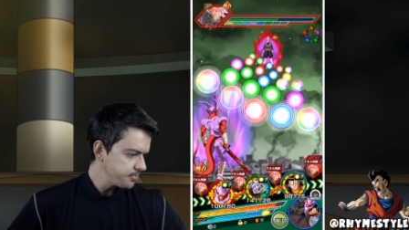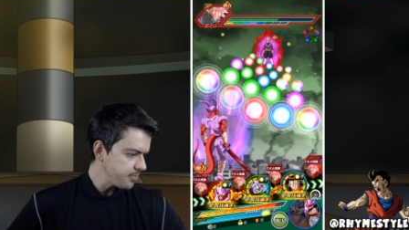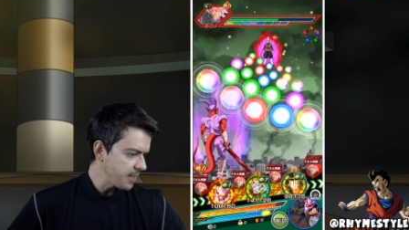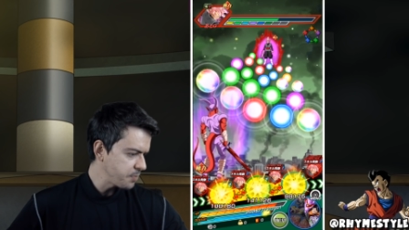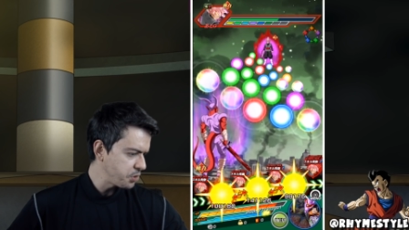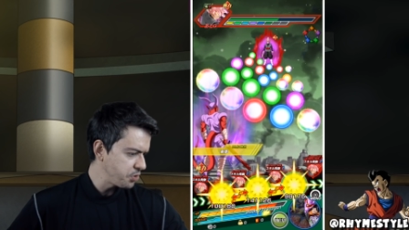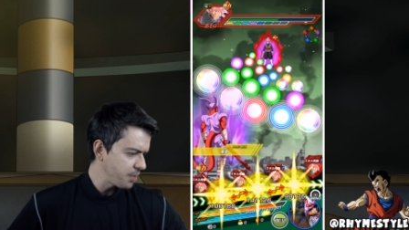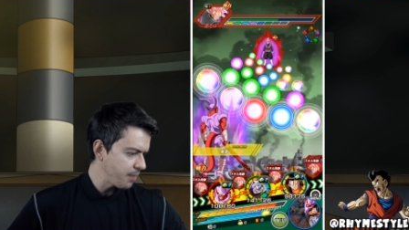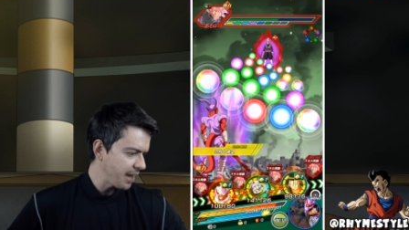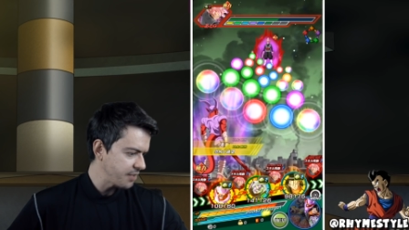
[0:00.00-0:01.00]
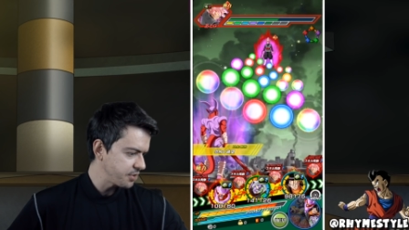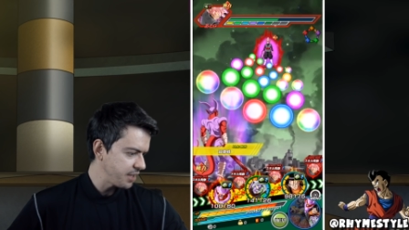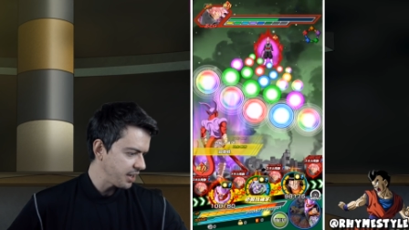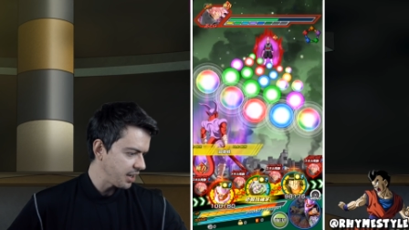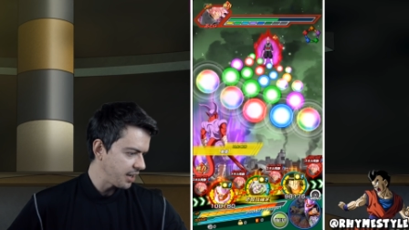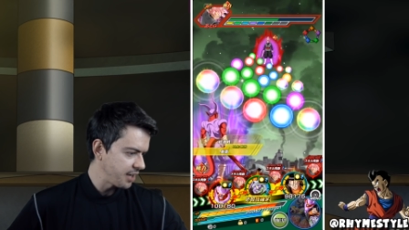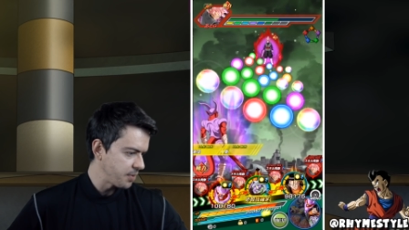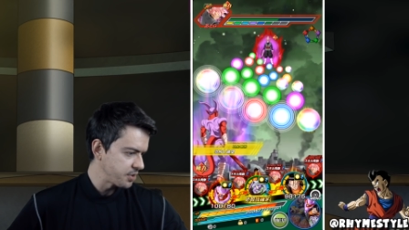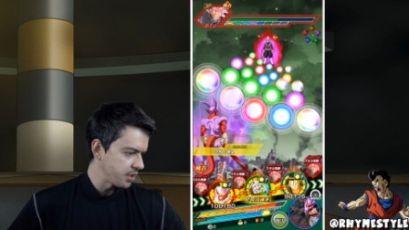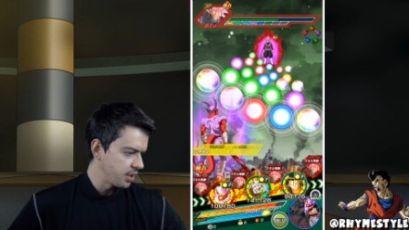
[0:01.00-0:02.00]
let's put you in the back because you're taking a lot of
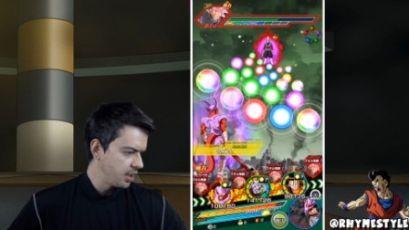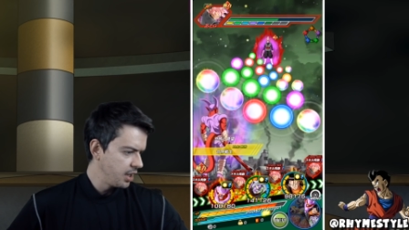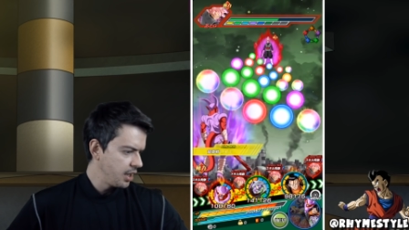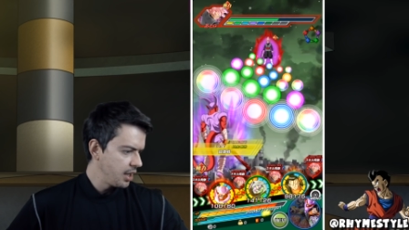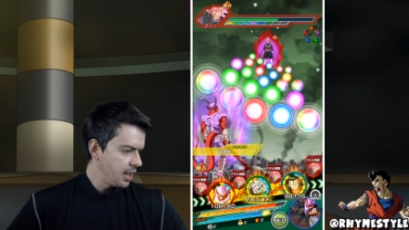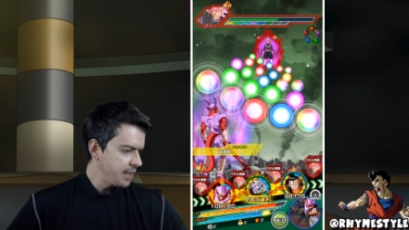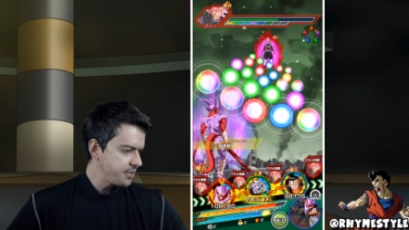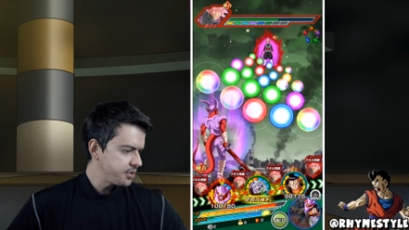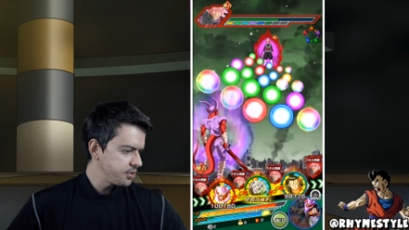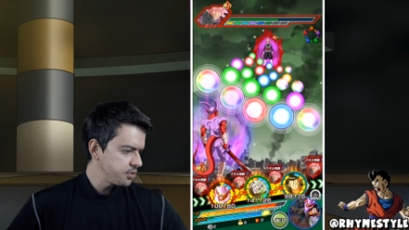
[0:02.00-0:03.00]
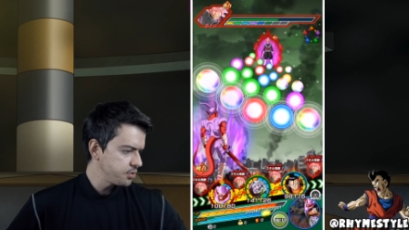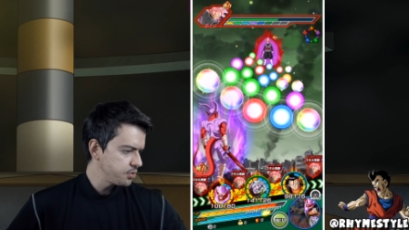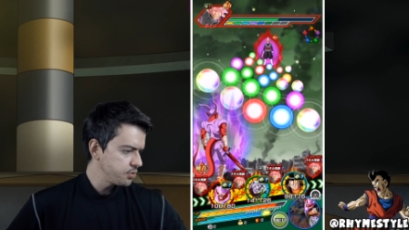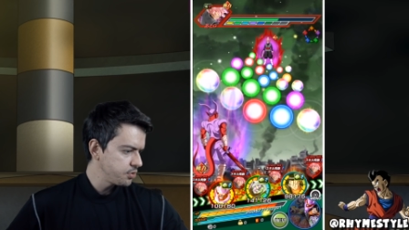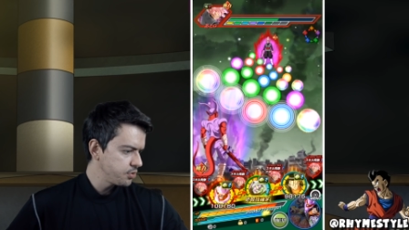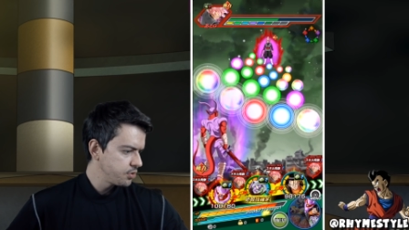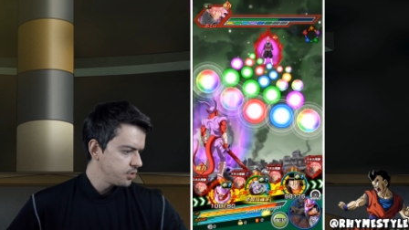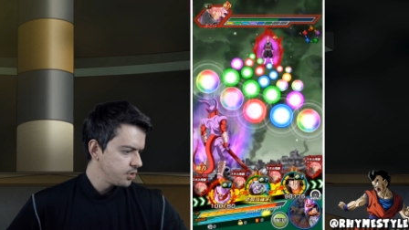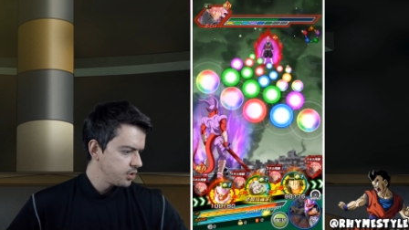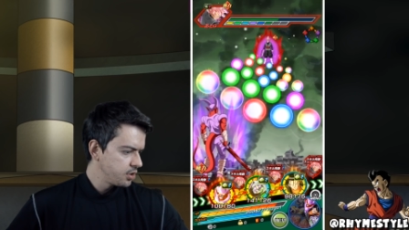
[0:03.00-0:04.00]
damage there. Let's do.
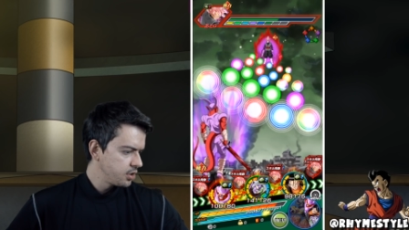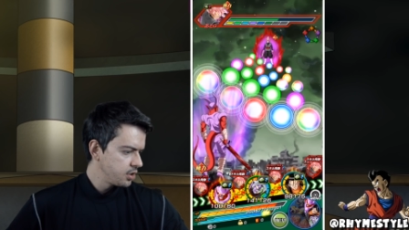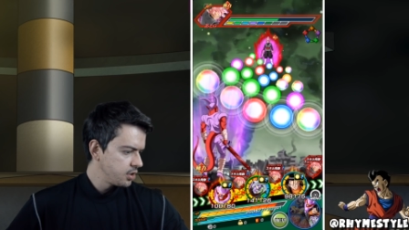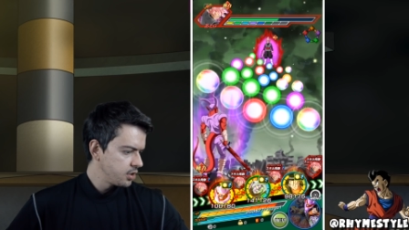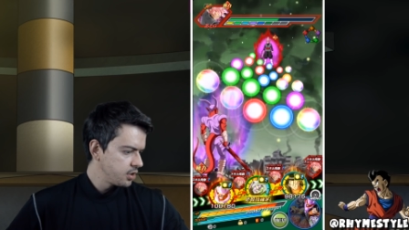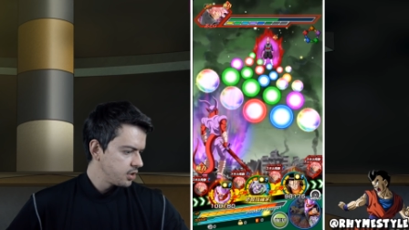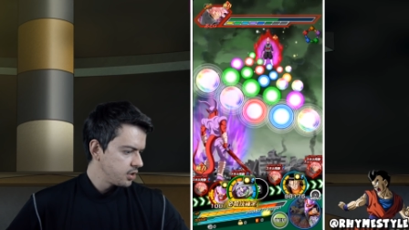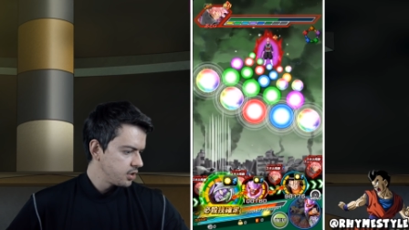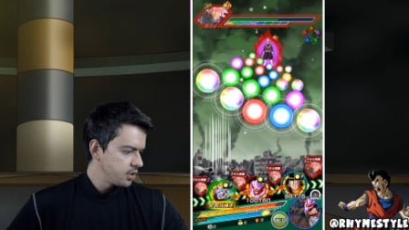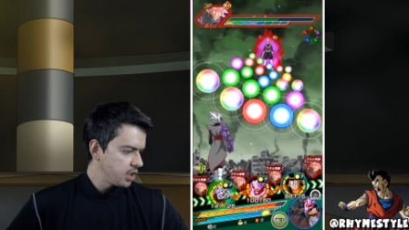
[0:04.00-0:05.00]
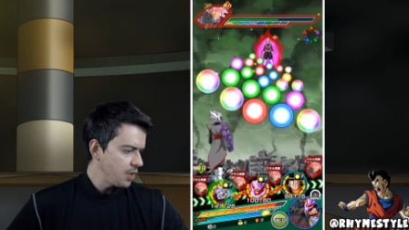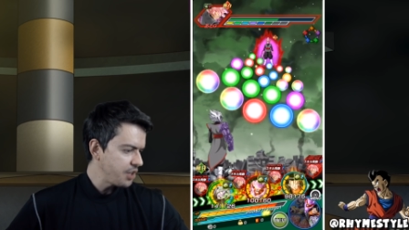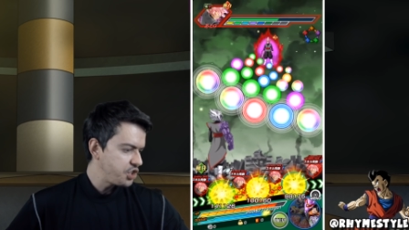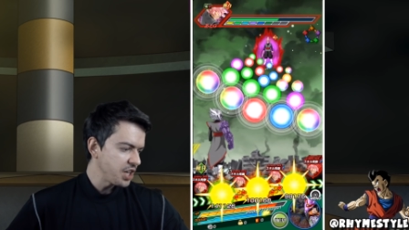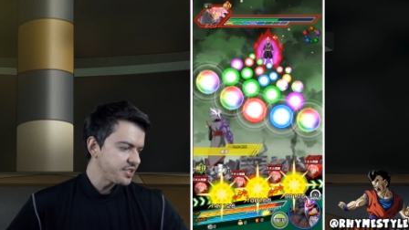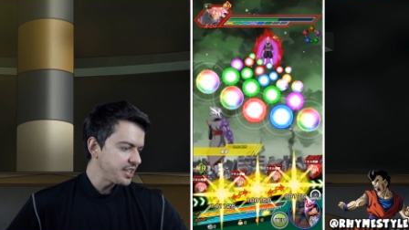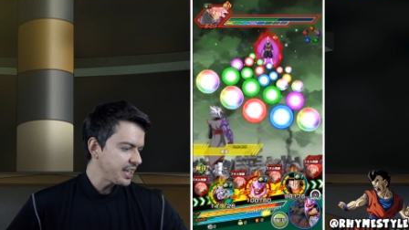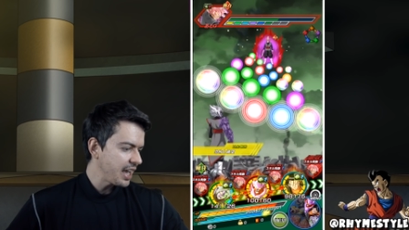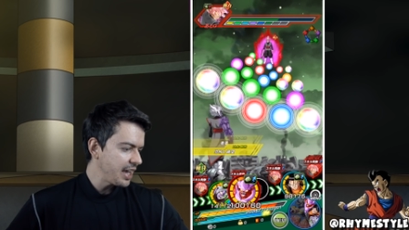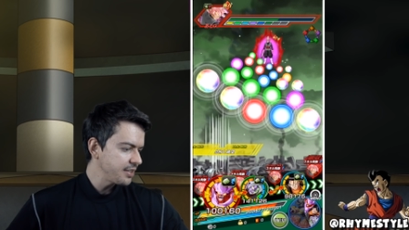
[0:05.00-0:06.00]
You know what? Just in
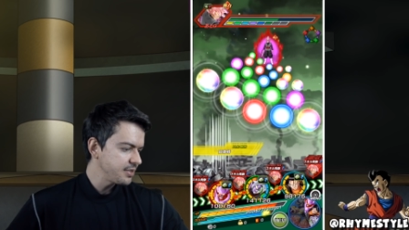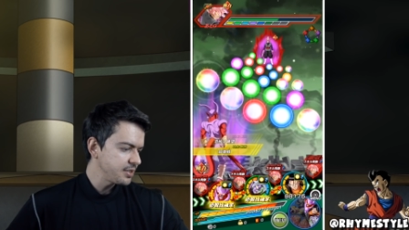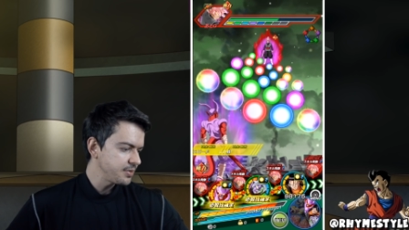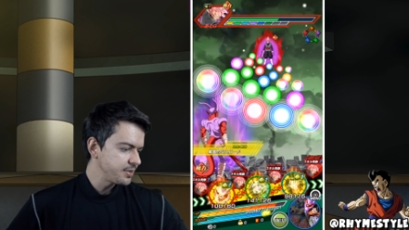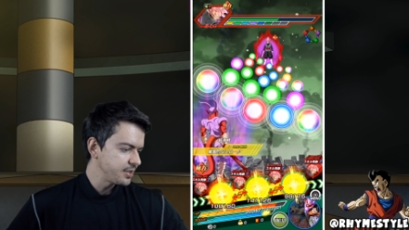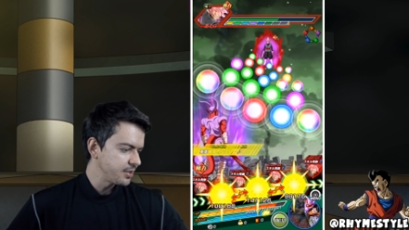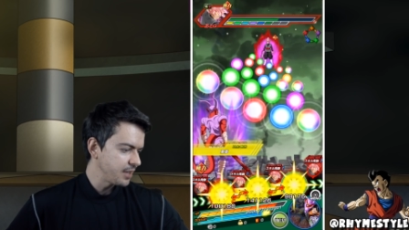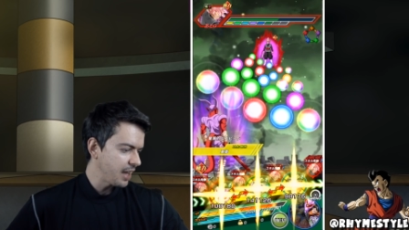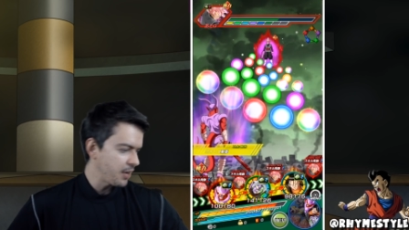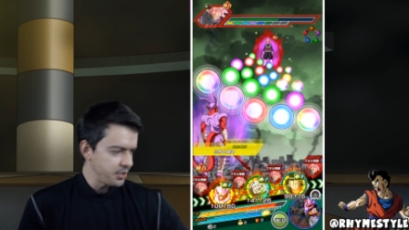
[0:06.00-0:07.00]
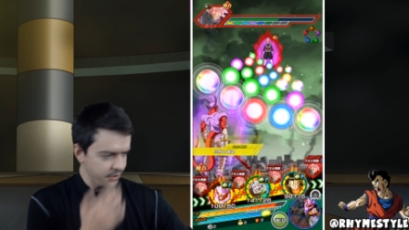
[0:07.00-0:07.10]
case. Oh no, I don't want